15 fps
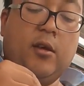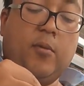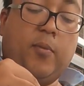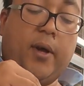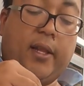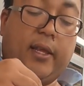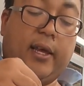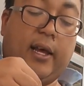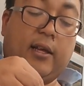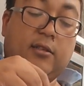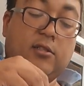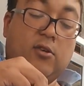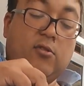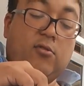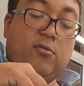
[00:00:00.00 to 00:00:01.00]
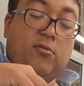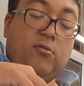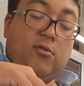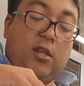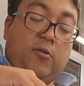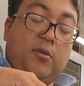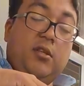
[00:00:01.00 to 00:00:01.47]
But yeah, so
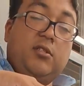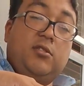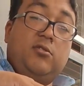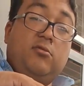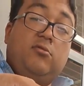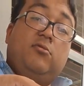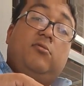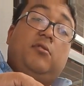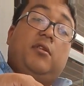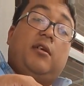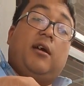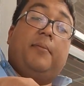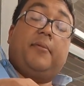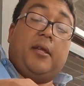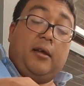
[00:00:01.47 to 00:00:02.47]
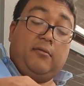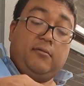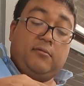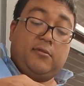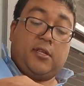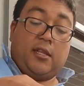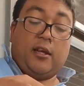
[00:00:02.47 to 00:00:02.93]
what we just do in Cape
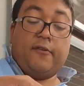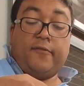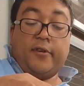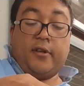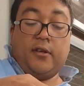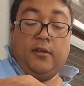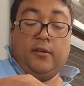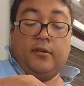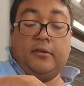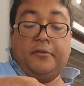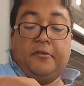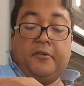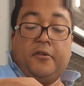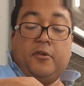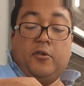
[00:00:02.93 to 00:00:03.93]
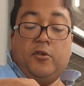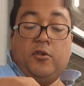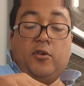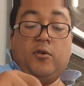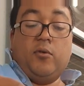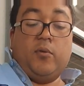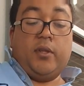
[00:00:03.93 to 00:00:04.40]
Town, South Africa,
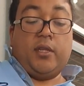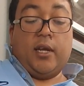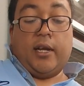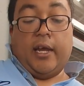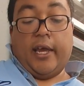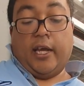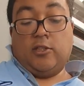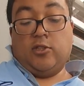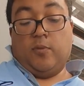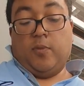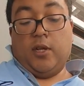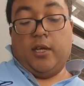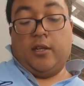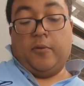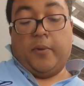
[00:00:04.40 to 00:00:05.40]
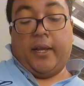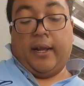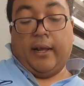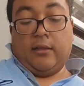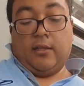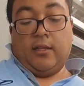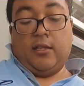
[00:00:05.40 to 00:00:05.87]
we take an actual blade and we
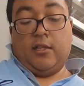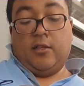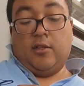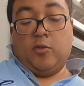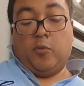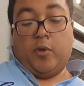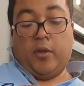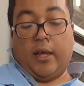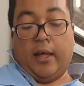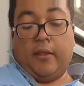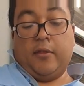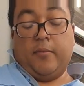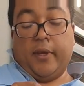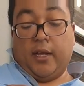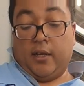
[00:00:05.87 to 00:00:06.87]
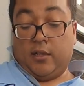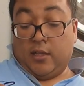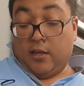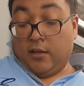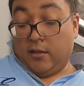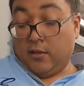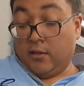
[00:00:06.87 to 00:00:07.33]
cut it, and we either make it
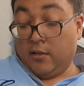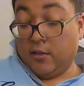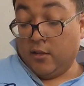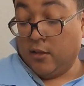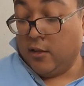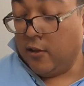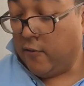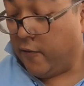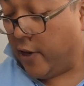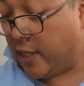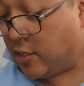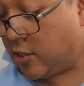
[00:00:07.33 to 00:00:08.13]
a flat